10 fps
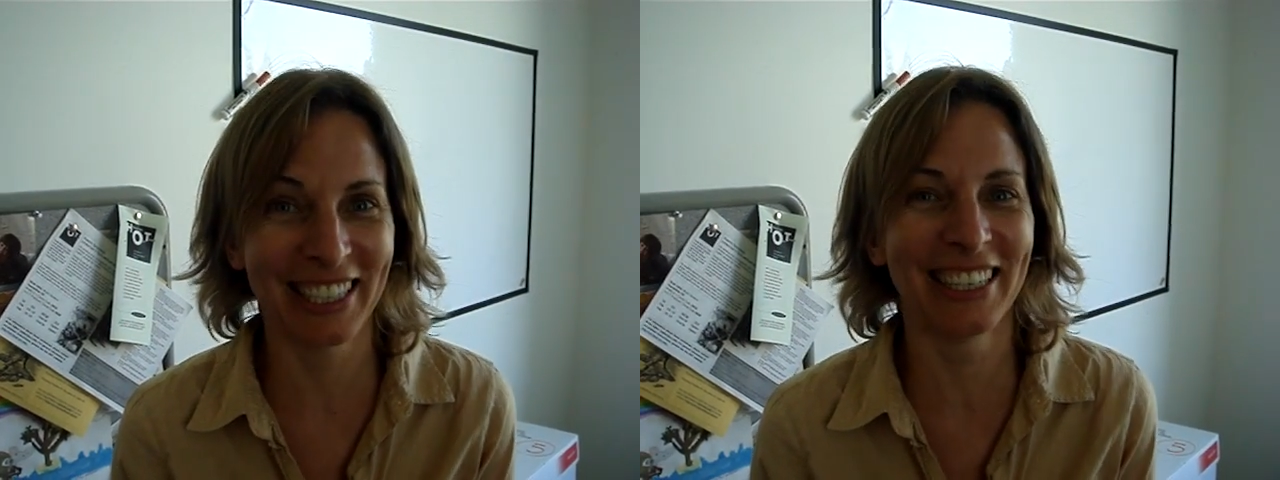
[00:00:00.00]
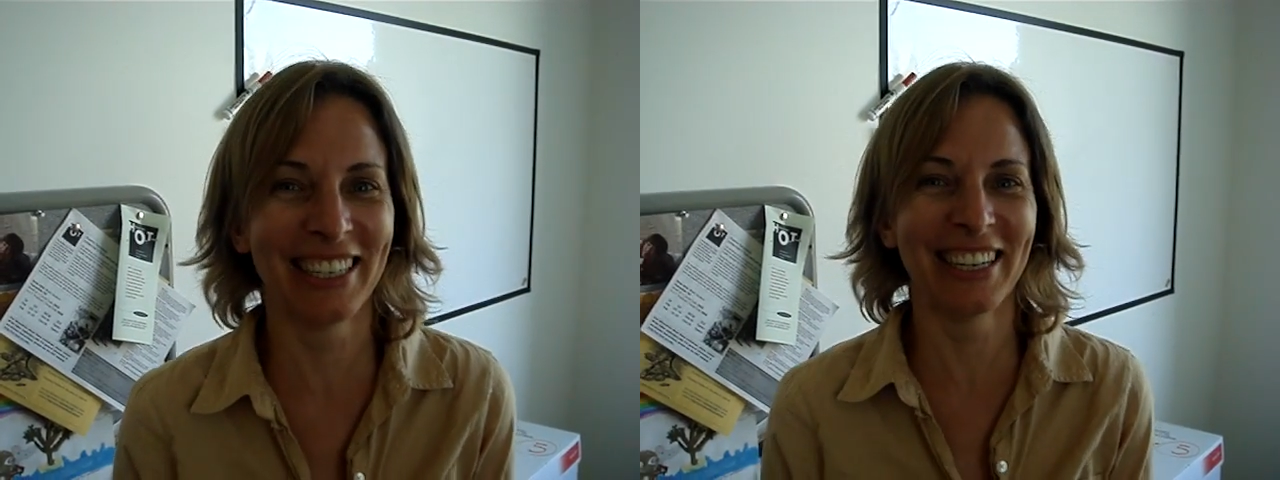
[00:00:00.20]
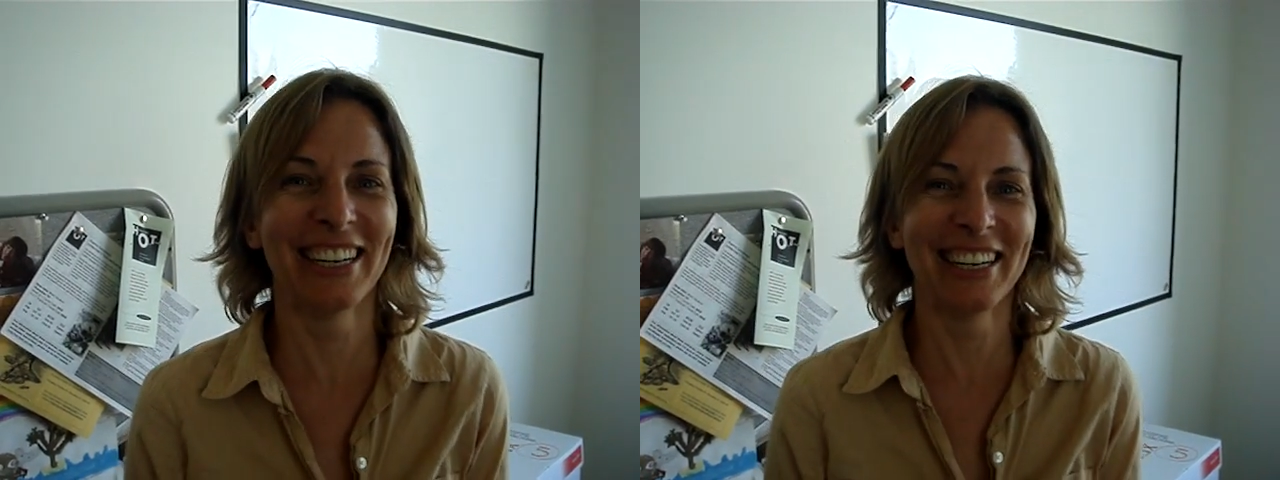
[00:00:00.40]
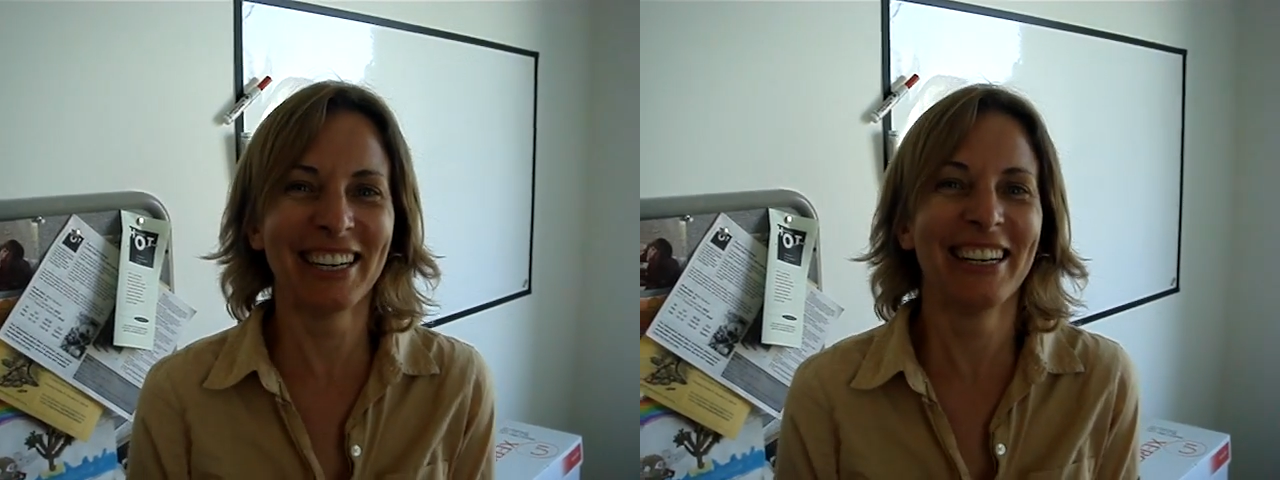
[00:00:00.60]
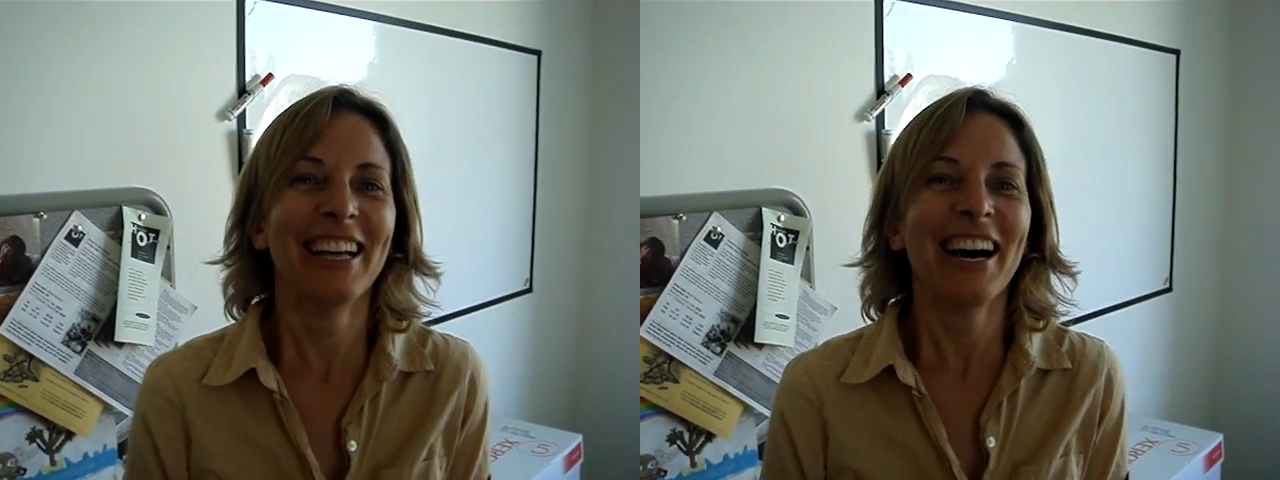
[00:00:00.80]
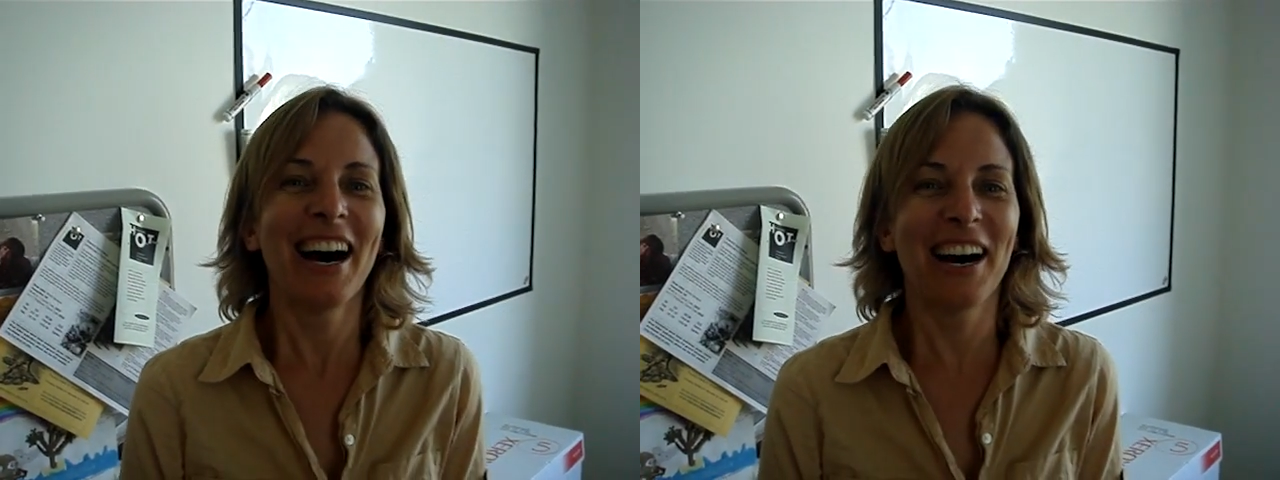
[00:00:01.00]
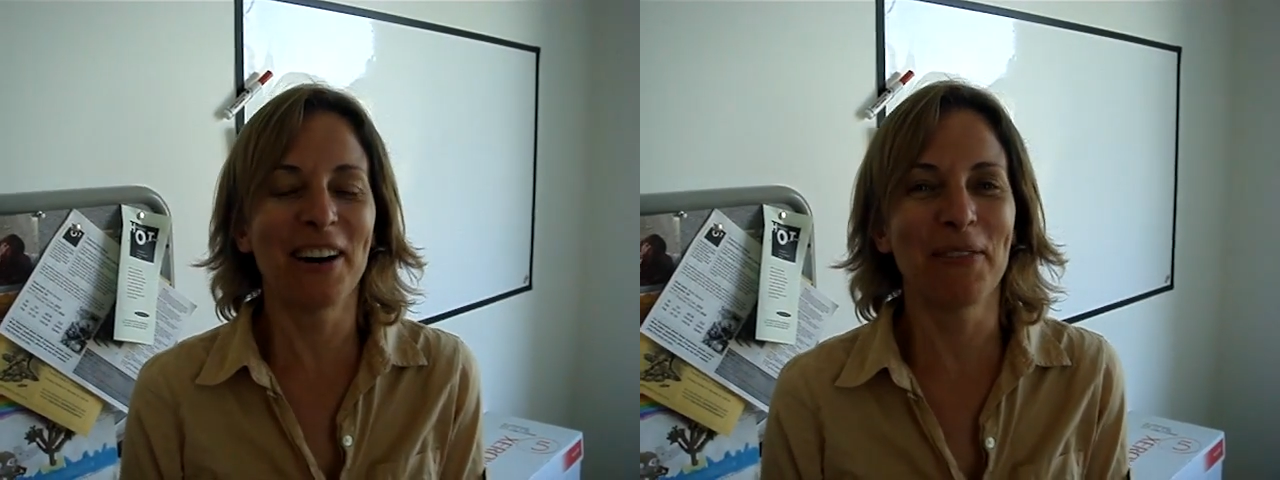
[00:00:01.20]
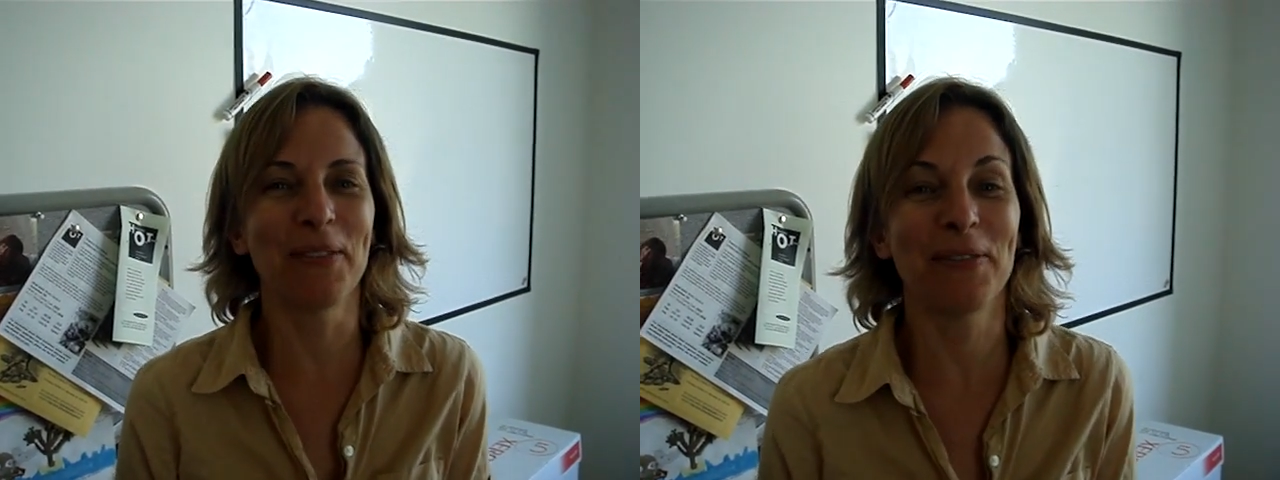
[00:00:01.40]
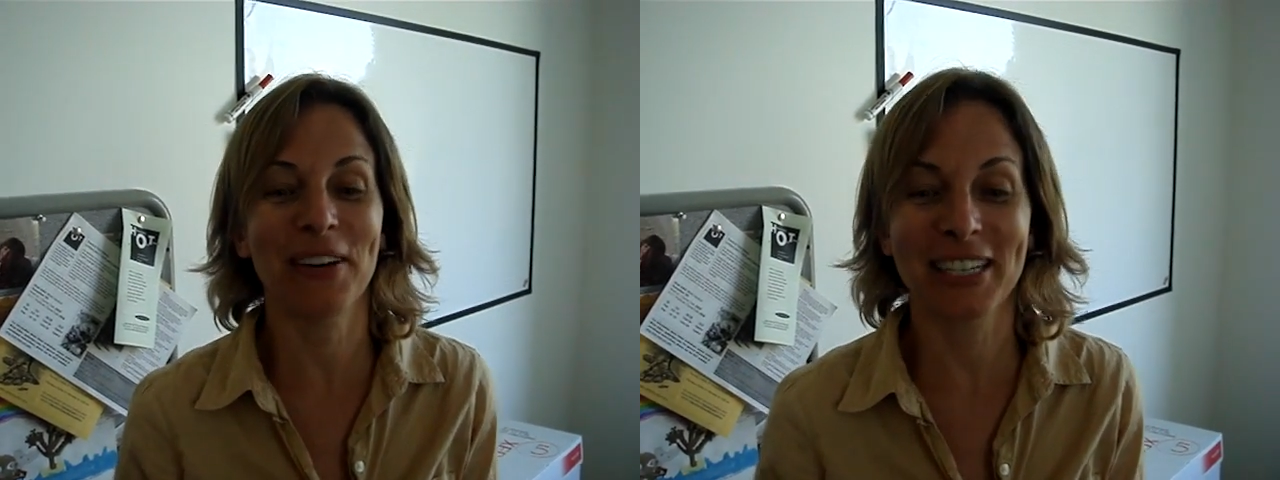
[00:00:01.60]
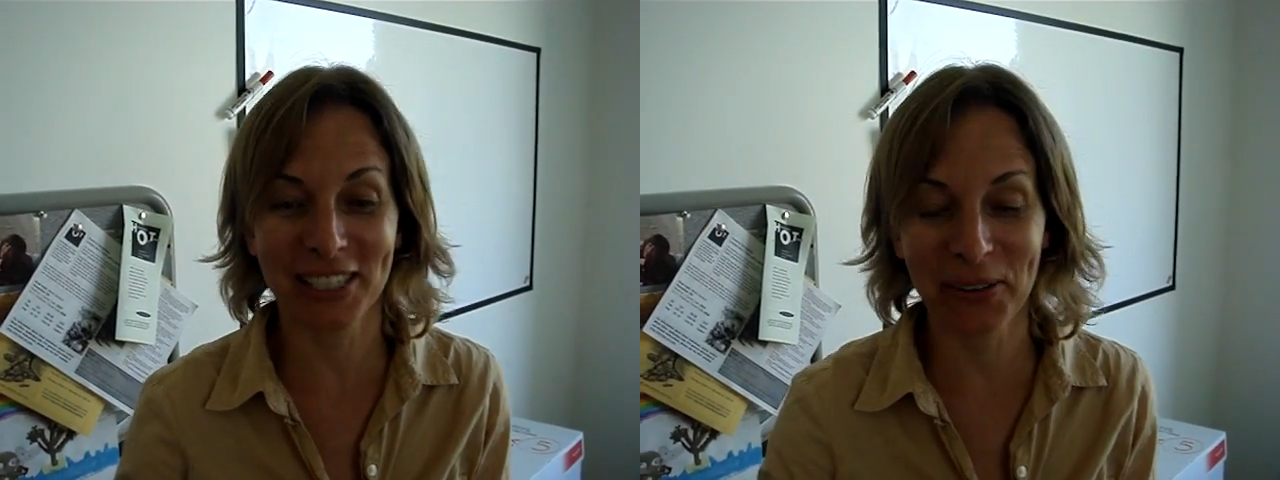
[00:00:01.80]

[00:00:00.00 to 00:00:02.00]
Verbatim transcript: um, in fact,